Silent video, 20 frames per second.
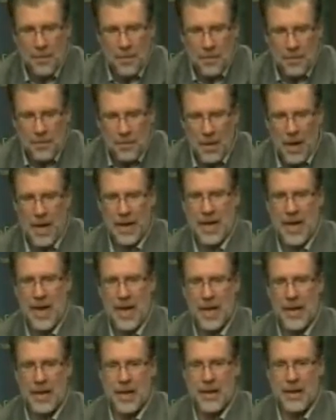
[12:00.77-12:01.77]
My
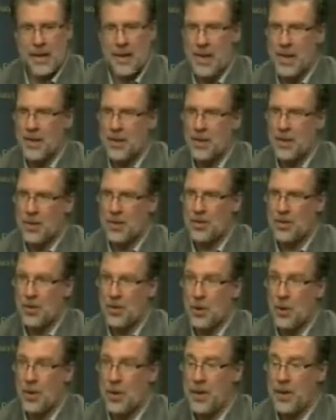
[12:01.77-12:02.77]
candidate is
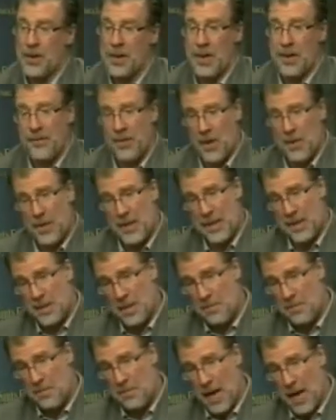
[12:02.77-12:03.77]
good, even though he did
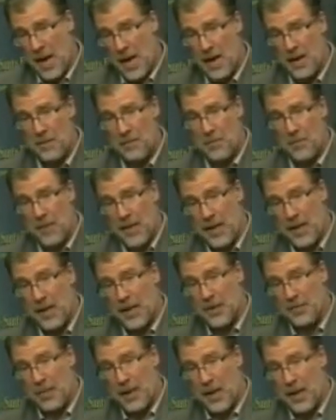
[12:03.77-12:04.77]
something bad, we can
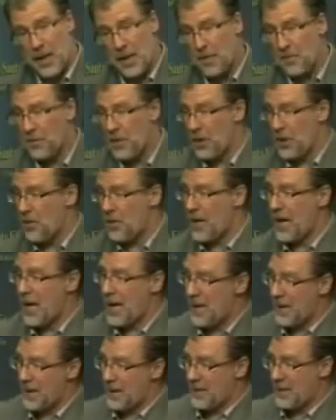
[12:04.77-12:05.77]
explain it, but your
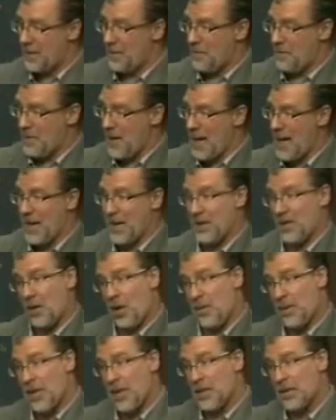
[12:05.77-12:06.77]
candidate did something bad, and it's
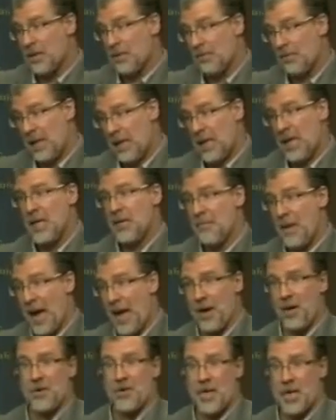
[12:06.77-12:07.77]
all because he's
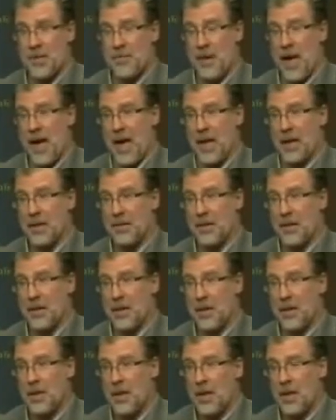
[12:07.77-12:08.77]
bad or she's bad.
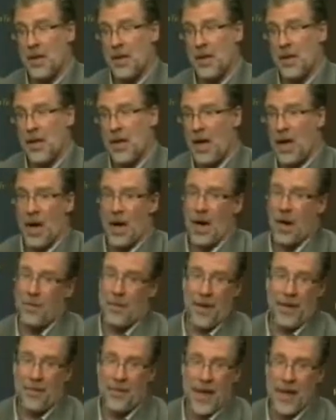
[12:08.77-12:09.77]

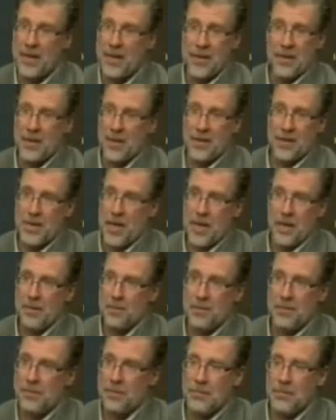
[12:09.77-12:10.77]
That doesn't
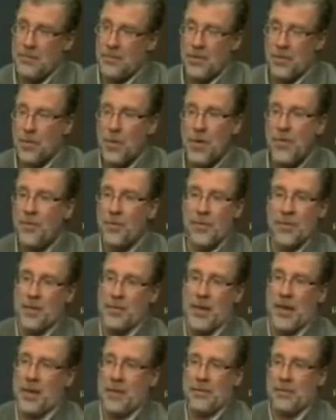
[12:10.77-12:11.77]
sound truthful to
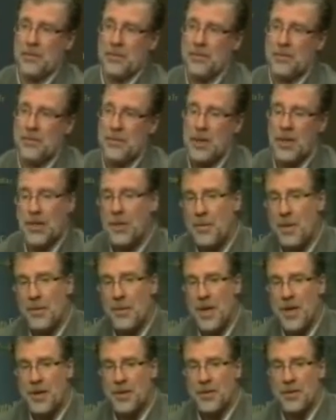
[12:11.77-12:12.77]
me, because human
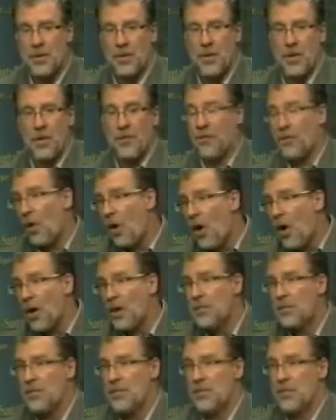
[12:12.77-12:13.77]
beings are
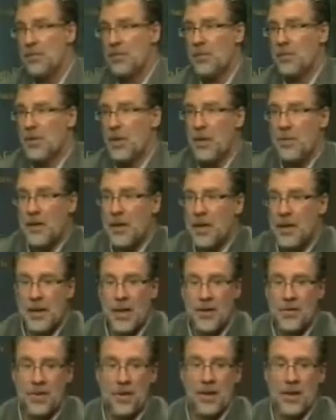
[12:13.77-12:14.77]
flawed. The human
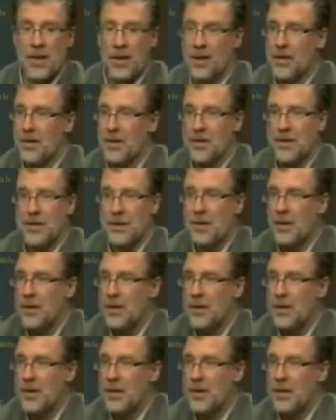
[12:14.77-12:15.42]
condition is,